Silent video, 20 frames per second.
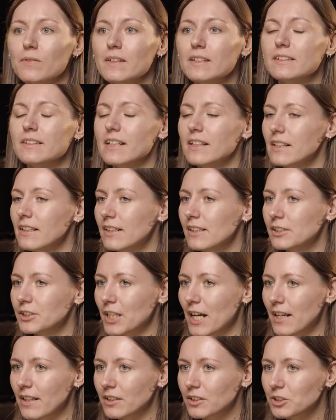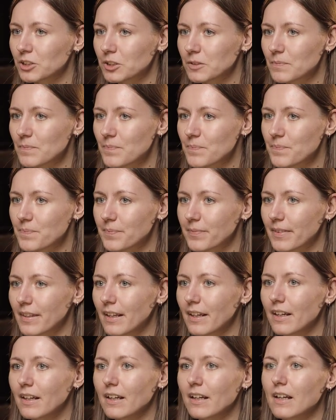the genuine technical challenge.
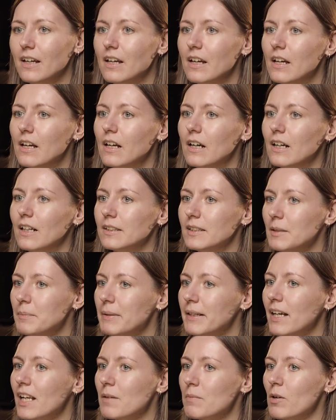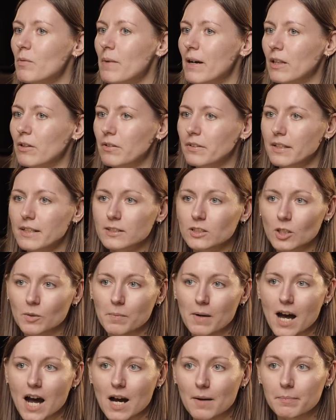A typical mobile or
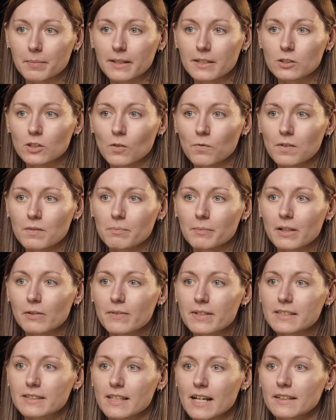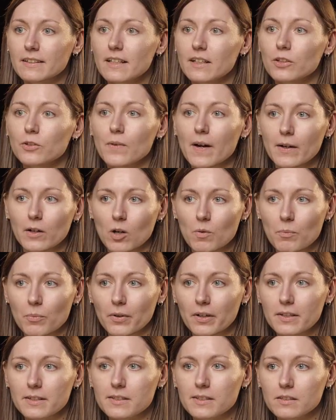desktop app is often built with standard UI
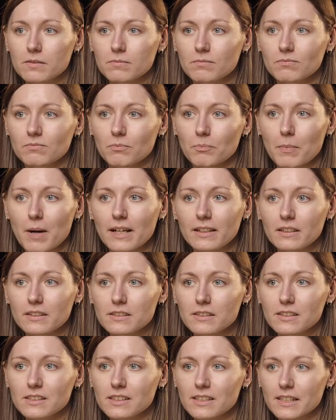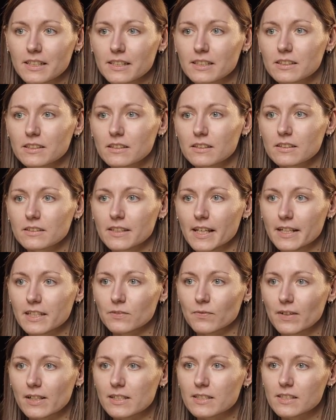components: buttons, lists,
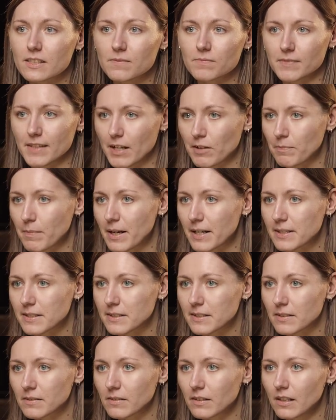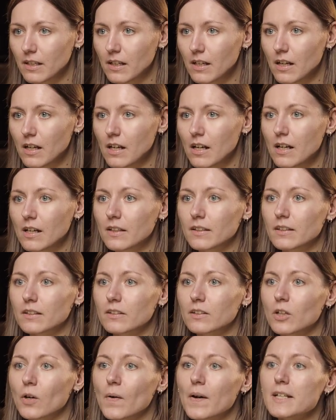text fields, navbars.
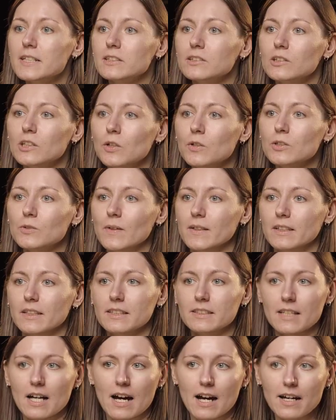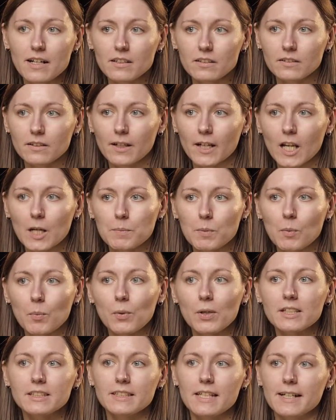The OS knows what these are and
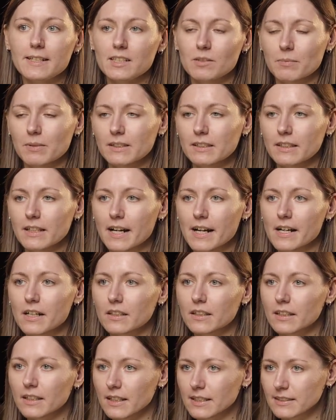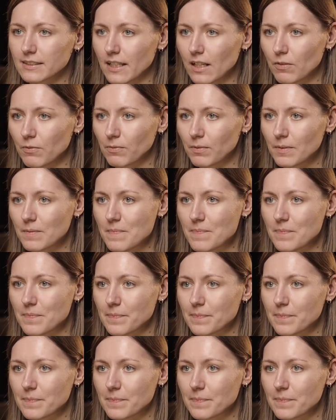populates the accessibility hierarchy itself.